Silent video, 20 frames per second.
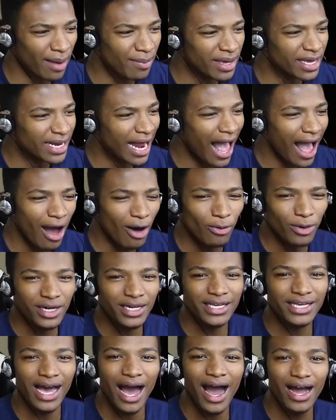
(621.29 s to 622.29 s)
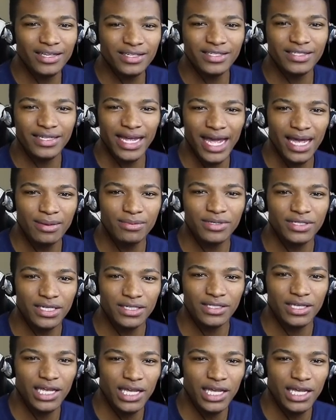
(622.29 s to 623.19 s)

I mean, how in God's name is this